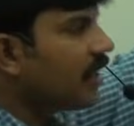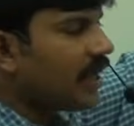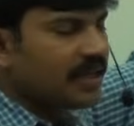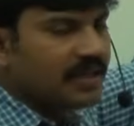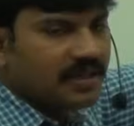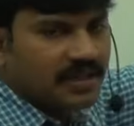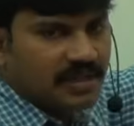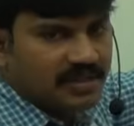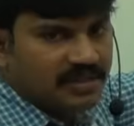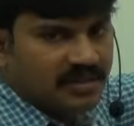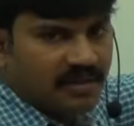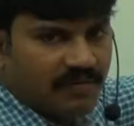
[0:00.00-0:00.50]

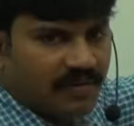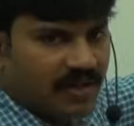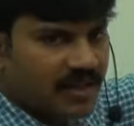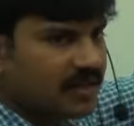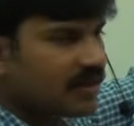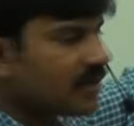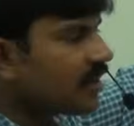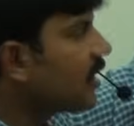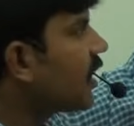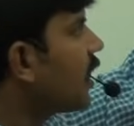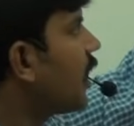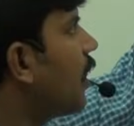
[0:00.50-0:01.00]

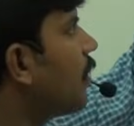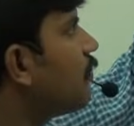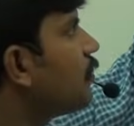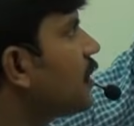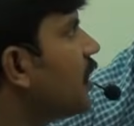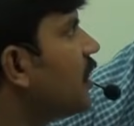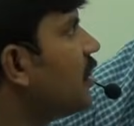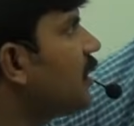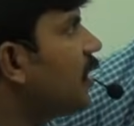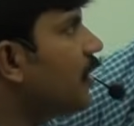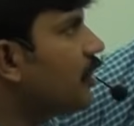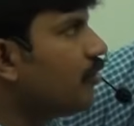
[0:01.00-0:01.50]
97,
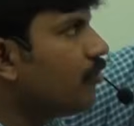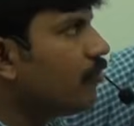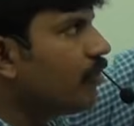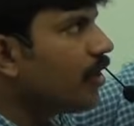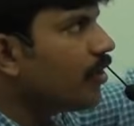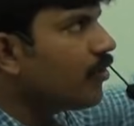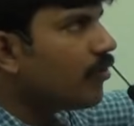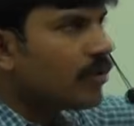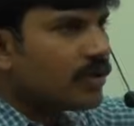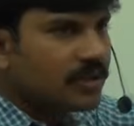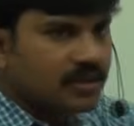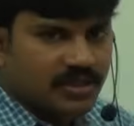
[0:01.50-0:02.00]
capital A
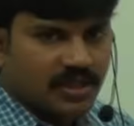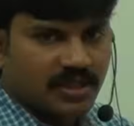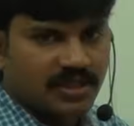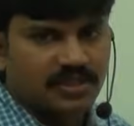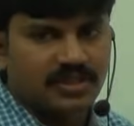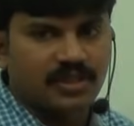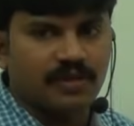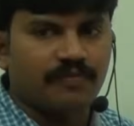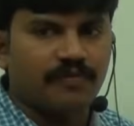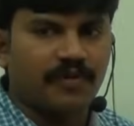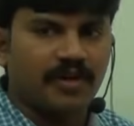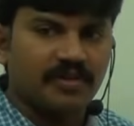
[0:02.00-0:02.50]
Unicode
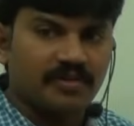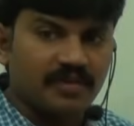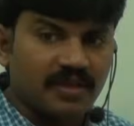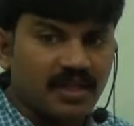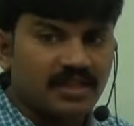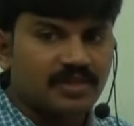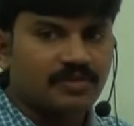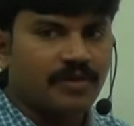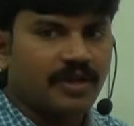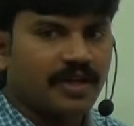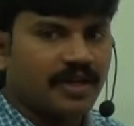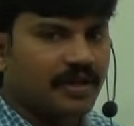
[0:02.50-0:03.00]
65.
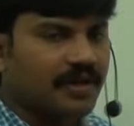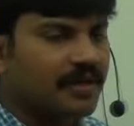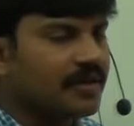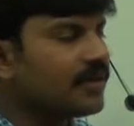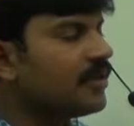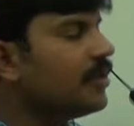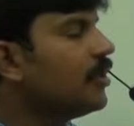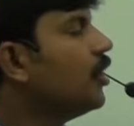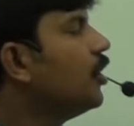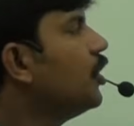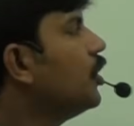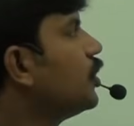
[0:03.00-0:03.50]
That's why
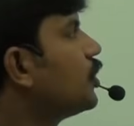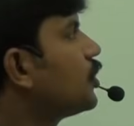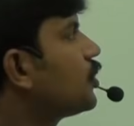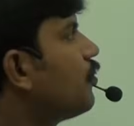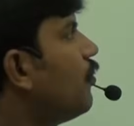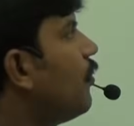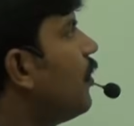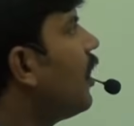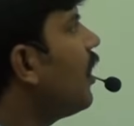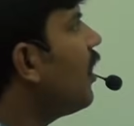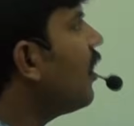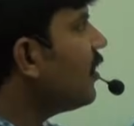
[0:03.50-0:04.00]

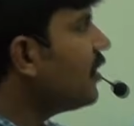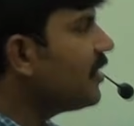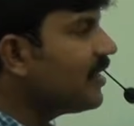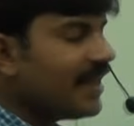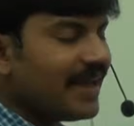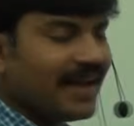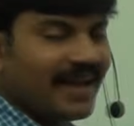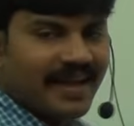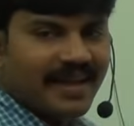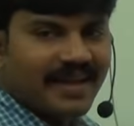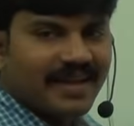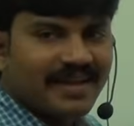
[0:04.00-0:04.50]
small
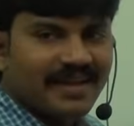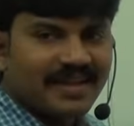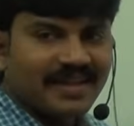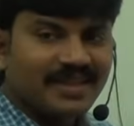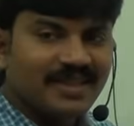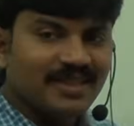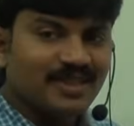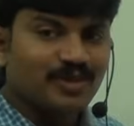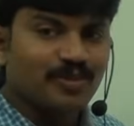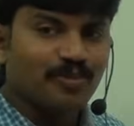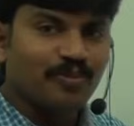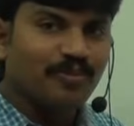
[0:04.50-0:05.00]
a
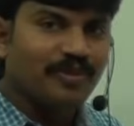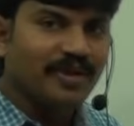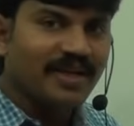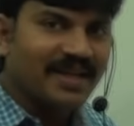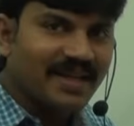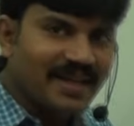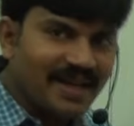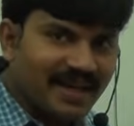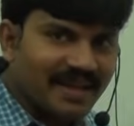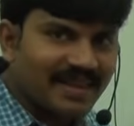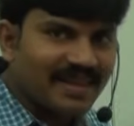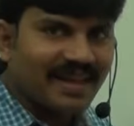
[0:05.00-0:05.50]
is
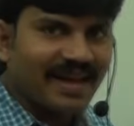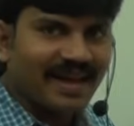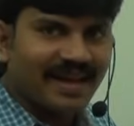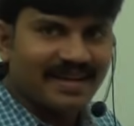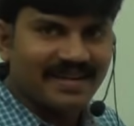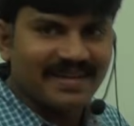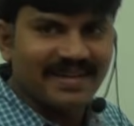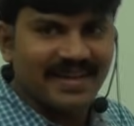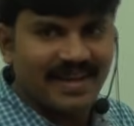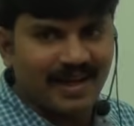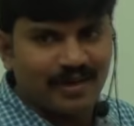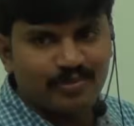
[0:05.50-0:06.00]
bigger
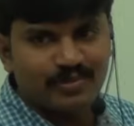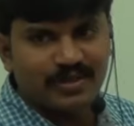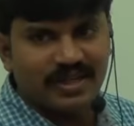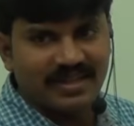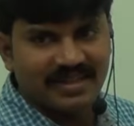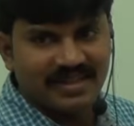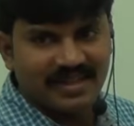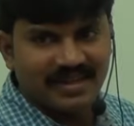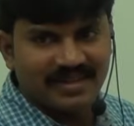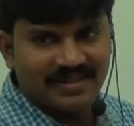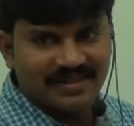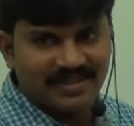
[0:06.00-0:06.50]
than
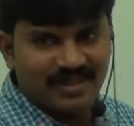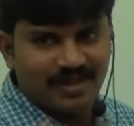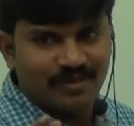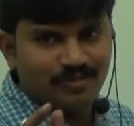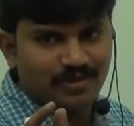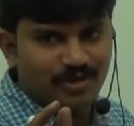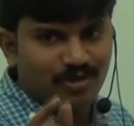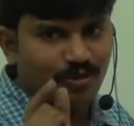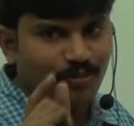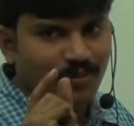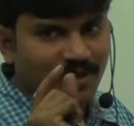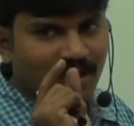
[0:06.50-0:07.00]
capital A.
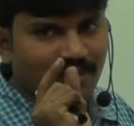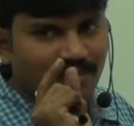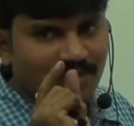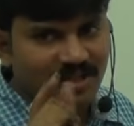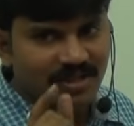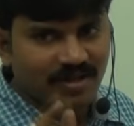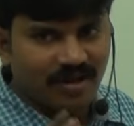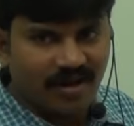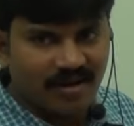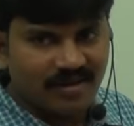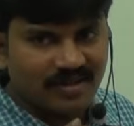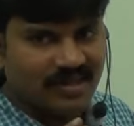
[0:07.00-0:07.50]
Seems to be a
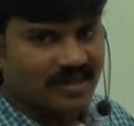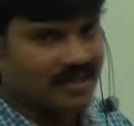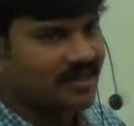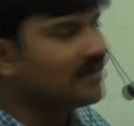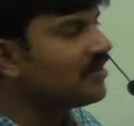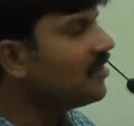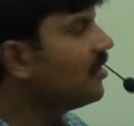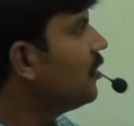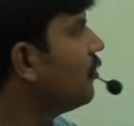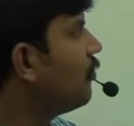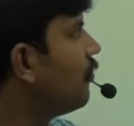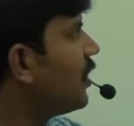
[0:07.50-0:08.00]
bit odd,
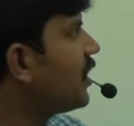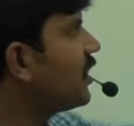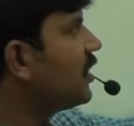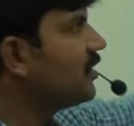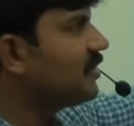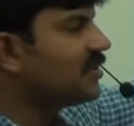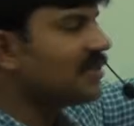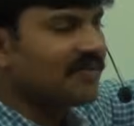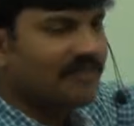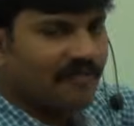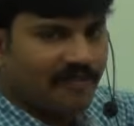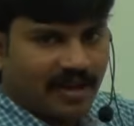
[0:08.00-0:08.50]
but
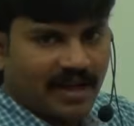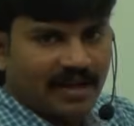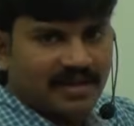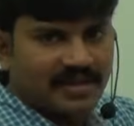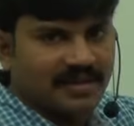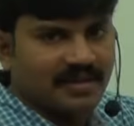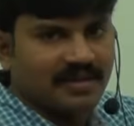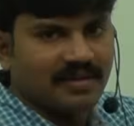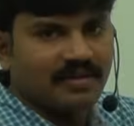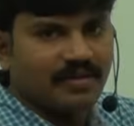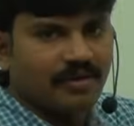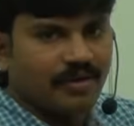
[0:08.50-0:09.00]
it's a
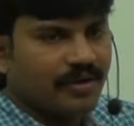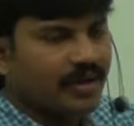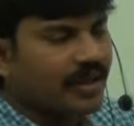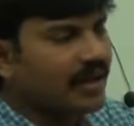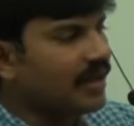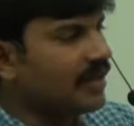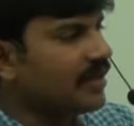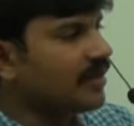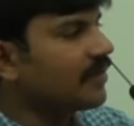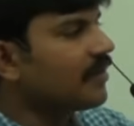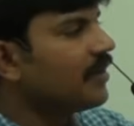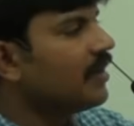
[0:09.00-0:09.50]
fact. Okay,
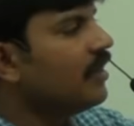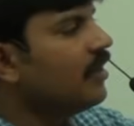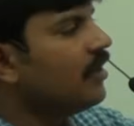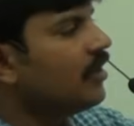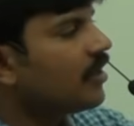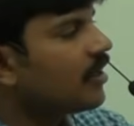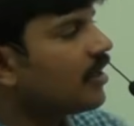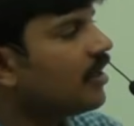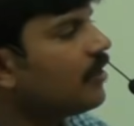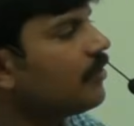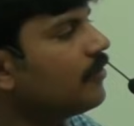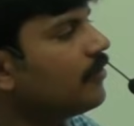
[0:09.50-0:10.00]
like
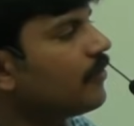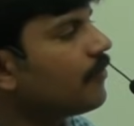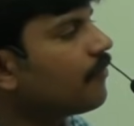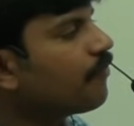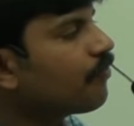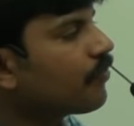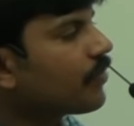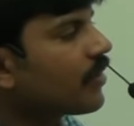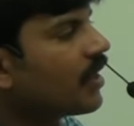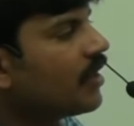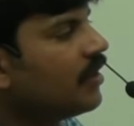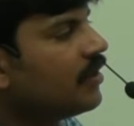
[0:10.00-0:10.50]

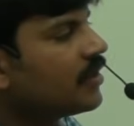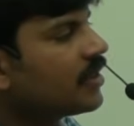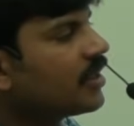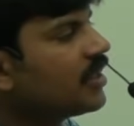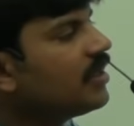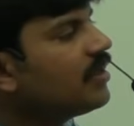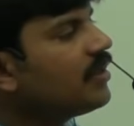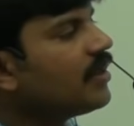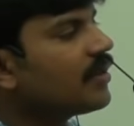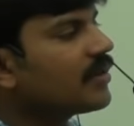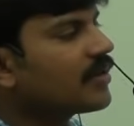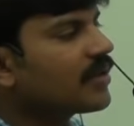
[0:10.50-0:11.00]
now
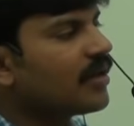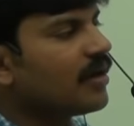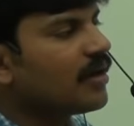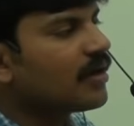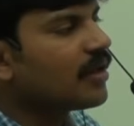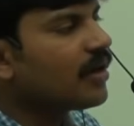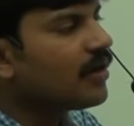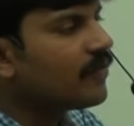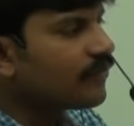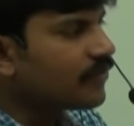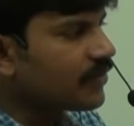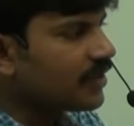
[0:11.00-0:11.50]
T dot
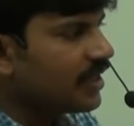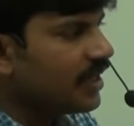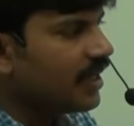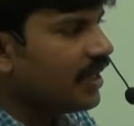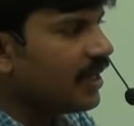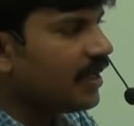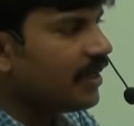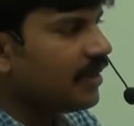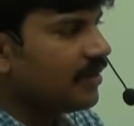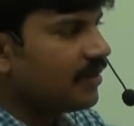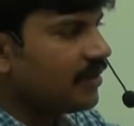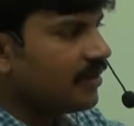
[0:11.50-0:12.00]
yard of
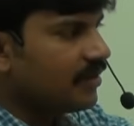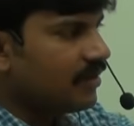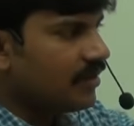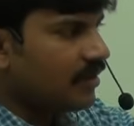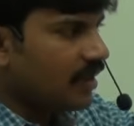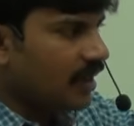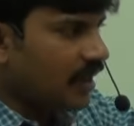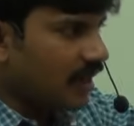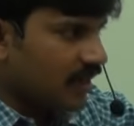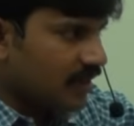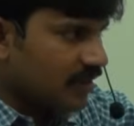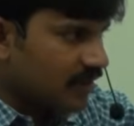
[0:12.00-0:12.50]
a,
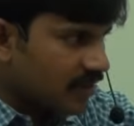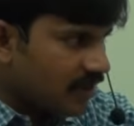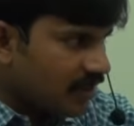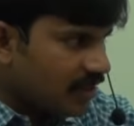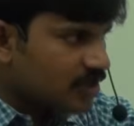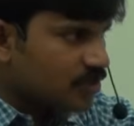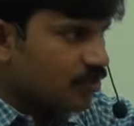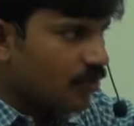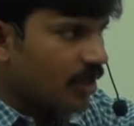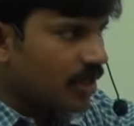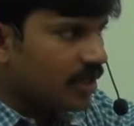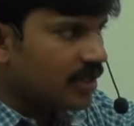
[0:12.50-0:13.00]
under
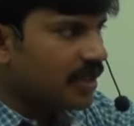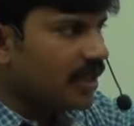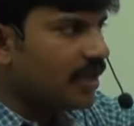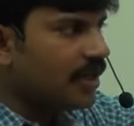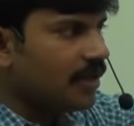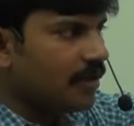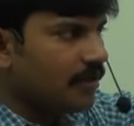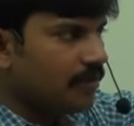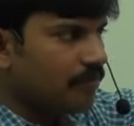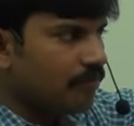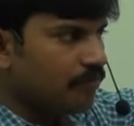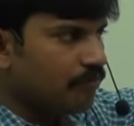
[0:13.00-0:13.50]
then small
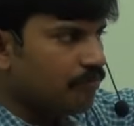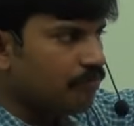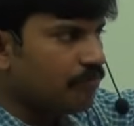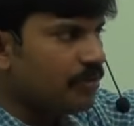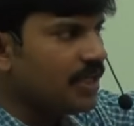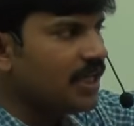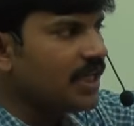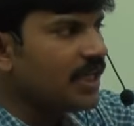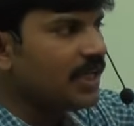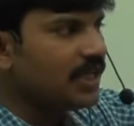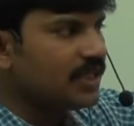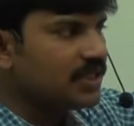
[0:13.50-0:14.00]
a,
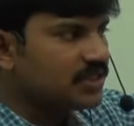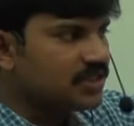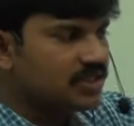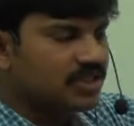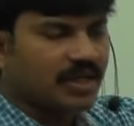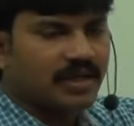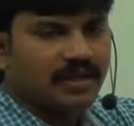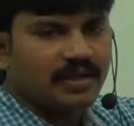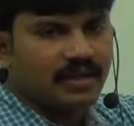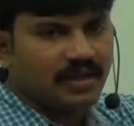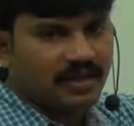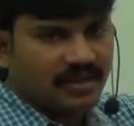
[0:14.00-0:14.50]
b,
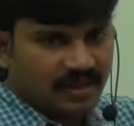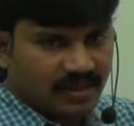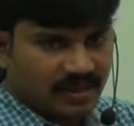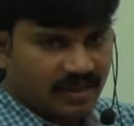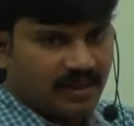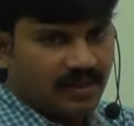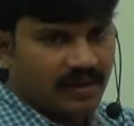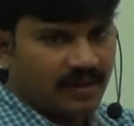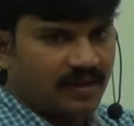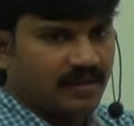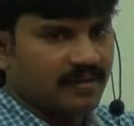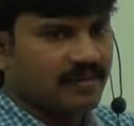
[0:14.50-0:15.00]
z,
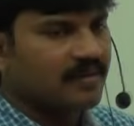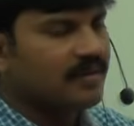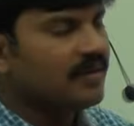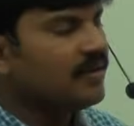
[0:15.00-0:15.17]
l.